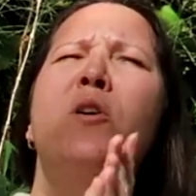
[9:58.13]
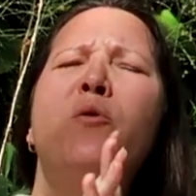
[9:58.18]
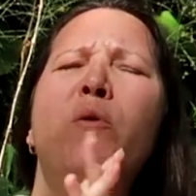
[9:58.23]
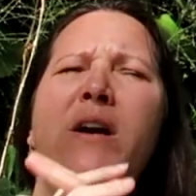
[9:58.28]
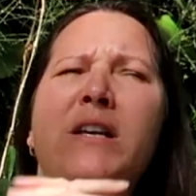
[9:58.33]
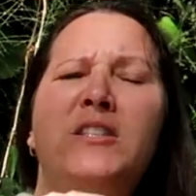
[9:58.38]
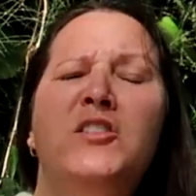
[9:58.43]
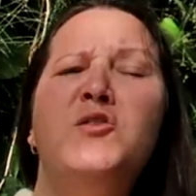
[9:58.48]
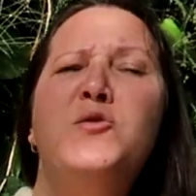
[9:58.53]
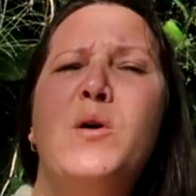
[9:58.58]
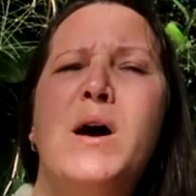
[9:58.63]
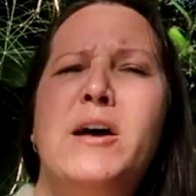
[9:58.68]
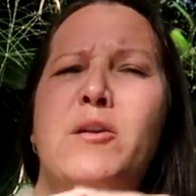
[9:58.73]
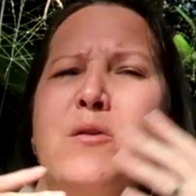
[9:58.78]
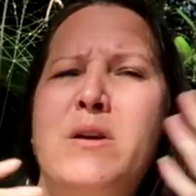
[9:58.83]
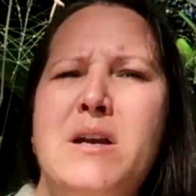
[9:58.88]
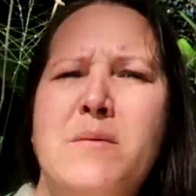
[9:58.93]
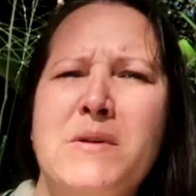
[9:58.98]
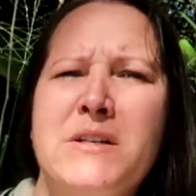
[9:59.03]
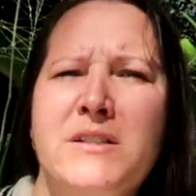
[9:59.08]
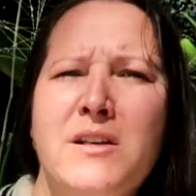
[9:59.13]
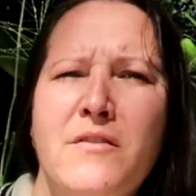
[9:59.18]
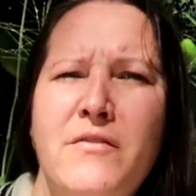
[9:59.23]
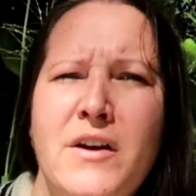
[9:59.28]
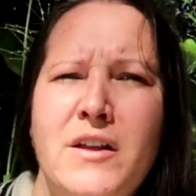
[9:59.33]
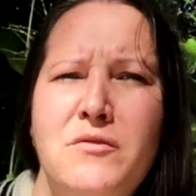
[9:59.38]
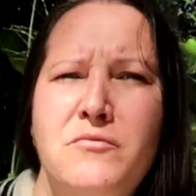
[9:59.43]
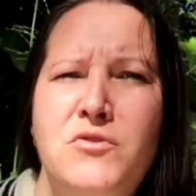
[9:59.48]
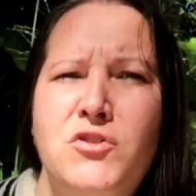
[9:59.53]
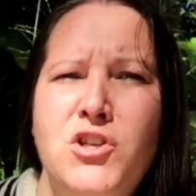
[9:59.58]
do I do? How do I get myself
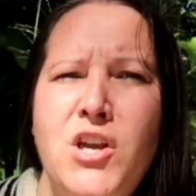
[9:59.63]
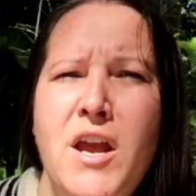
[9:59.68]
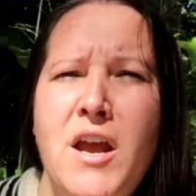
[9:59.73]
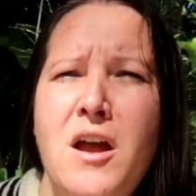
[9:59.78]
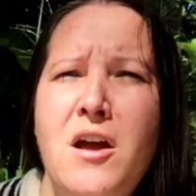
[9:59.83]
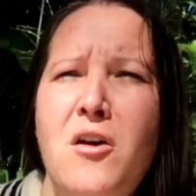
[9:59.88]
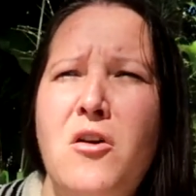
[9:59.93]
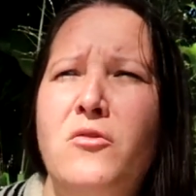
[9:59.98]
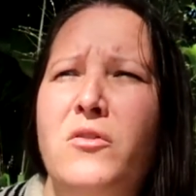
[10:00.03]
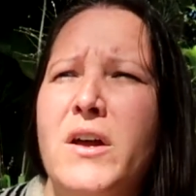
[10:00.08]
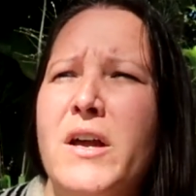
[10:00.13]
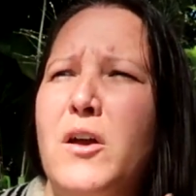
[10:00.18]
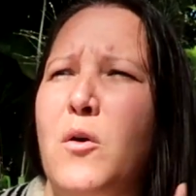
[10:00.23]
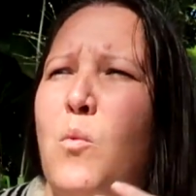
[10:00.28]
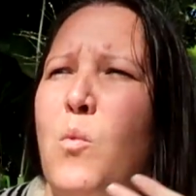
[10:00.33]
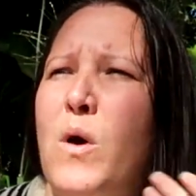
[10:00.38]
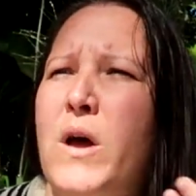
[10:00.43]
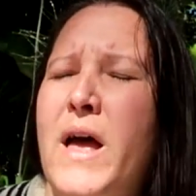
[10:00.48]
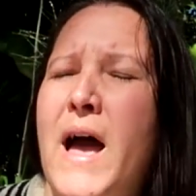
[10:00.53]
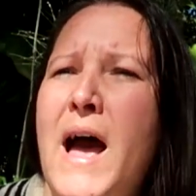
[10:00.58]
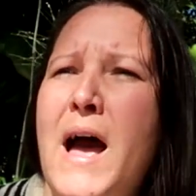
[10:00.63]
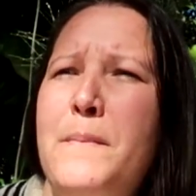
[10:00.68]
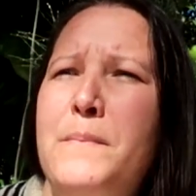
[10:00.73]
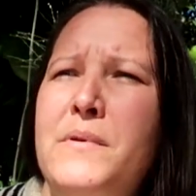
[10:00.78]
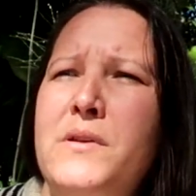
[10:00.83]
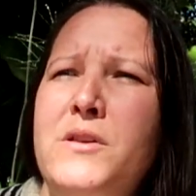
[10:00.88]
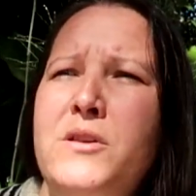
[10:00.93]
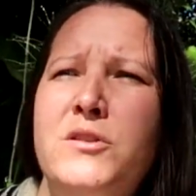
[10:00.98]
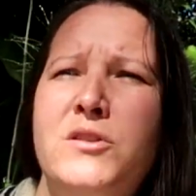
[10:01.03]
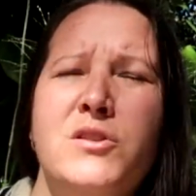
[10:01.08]
out of jail? Like, what
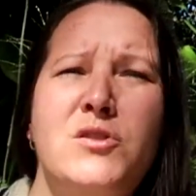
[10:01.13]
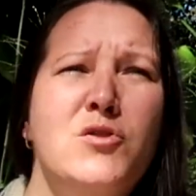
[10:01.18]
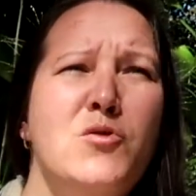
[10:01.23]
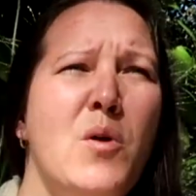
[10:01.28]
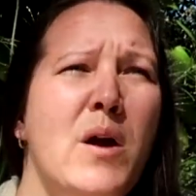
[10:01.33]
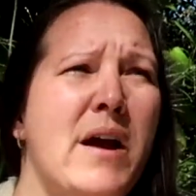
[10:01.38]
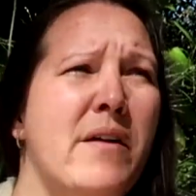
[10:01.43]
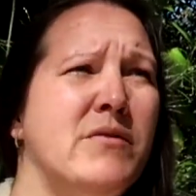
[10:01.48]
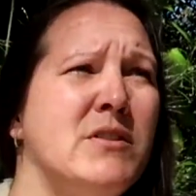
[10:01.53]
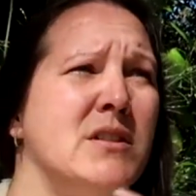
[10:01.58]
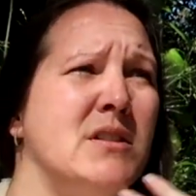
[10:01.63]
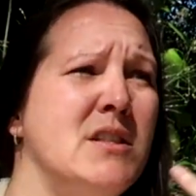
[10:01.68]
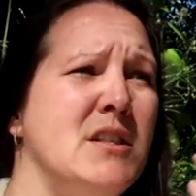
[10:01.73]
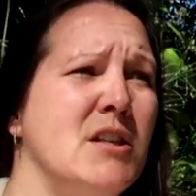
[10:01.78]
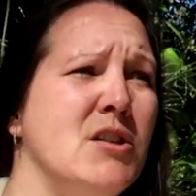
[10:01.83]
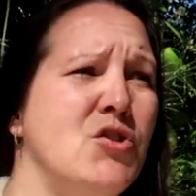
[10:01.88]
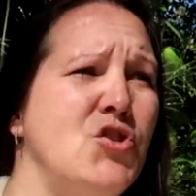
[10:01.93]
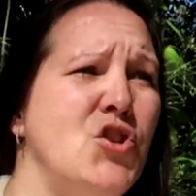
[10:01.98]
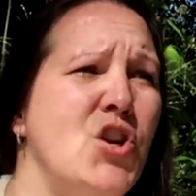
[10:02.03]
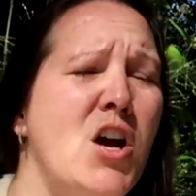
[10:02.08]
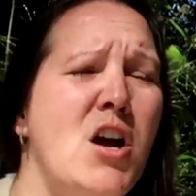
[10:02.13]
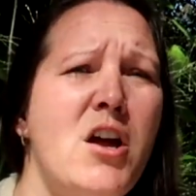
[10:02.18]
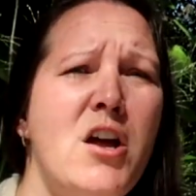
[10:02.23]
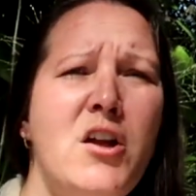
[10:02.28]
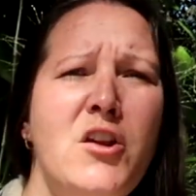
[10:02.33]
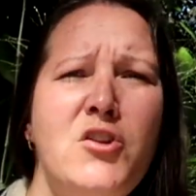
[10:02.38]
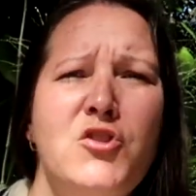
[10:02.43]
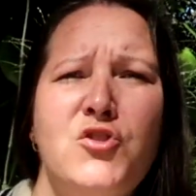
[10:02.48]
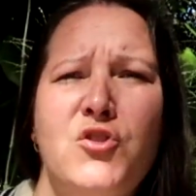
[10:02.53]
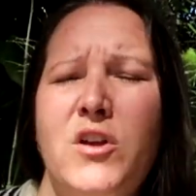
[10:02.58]
happens? Do I have to see a
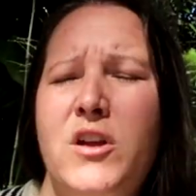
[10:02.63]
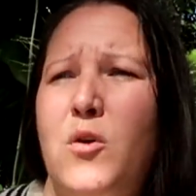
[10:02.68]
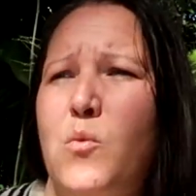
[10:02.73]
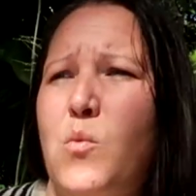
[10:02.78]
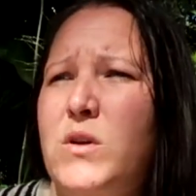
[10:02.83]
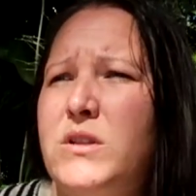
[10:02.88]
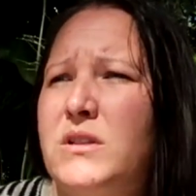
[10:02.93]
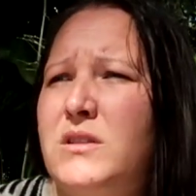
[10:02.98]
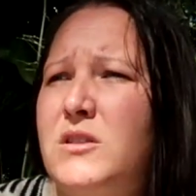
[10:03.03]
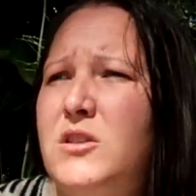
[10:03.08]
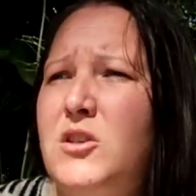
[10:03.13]
judge? Like, what's